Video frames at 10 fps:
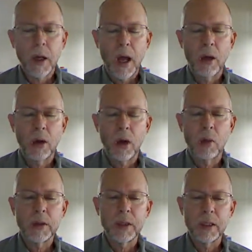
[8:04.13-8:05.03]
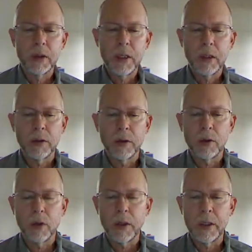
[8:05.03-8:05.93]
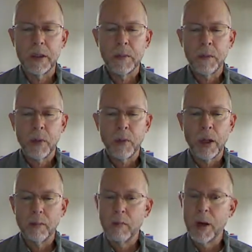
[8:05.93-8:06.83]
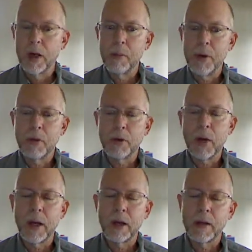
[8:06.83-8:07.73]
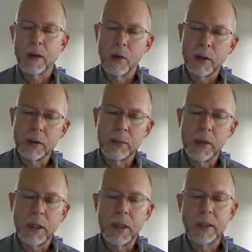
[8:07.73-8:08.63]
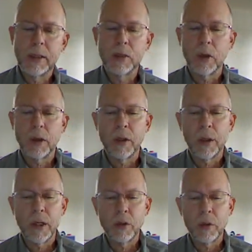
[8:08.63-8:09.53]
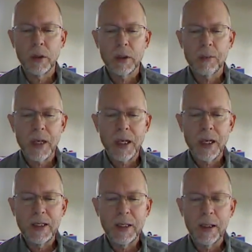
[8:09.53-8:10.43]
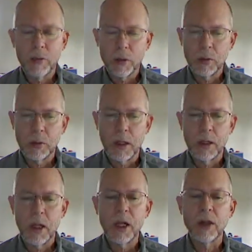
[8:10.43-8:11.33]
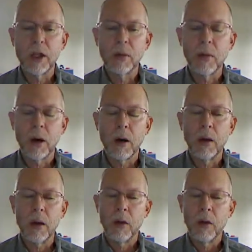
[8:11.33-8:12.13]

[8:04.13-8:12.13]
Alcohol was illegal in the 20s, but many people drank. They went to speakeasies. What did they do in the speakeasy, which was an illegal bar?